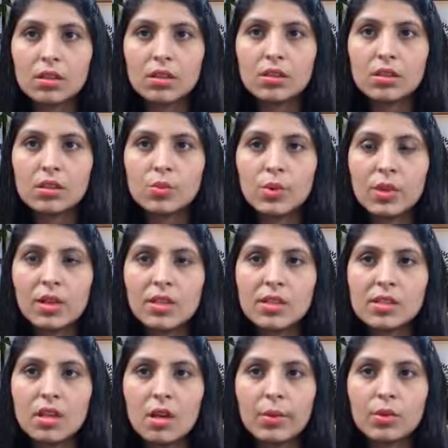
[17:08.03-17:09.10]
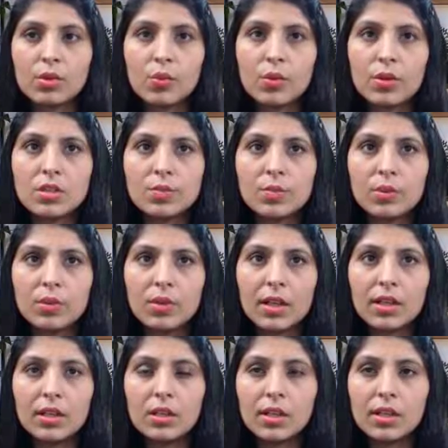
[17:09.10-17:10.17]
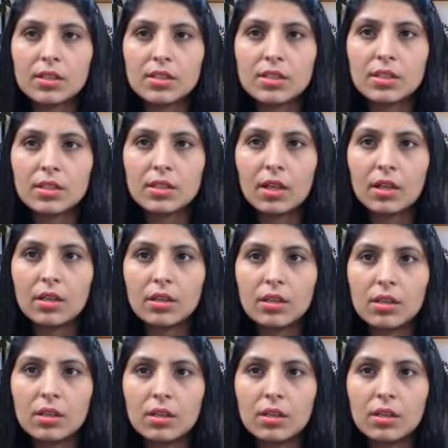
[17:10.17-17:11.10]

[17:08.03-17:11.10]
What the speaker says: This vehicle is coming towards blue line. Let's see that.